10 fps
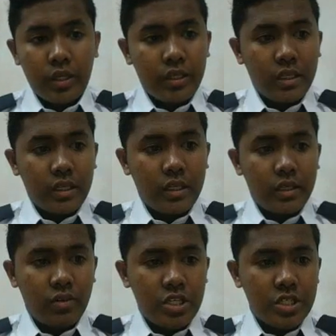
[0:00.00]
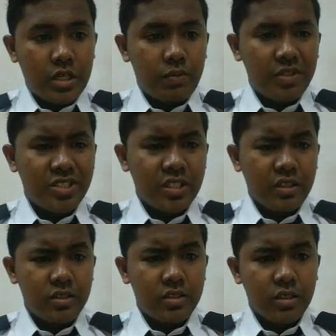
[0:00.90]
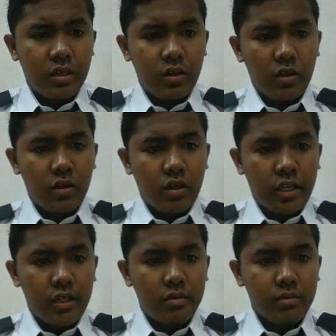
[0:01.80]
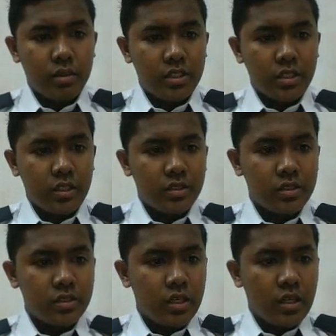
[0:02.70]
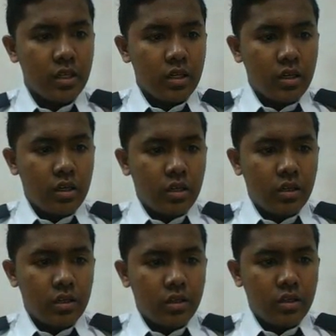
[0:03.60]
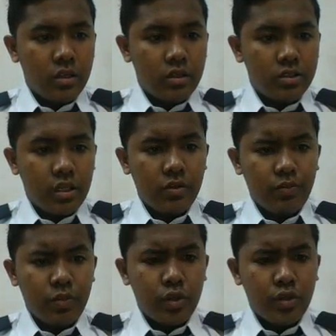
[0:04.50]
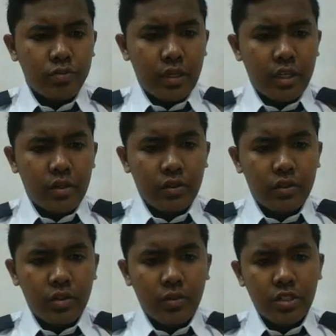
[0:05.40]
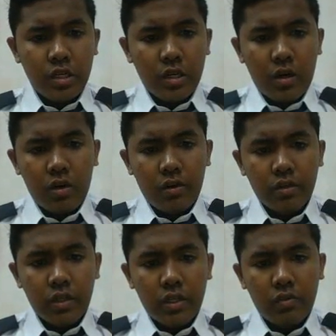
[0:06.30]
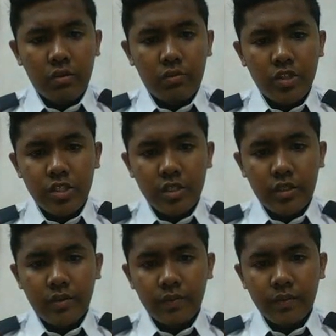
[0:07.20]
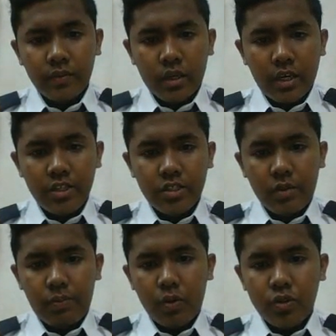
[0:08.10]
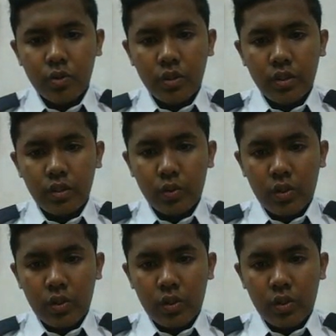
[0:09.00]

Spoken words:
they reach a person's or animal's ear. Sound produced by continuous or regular vibration, as opposed to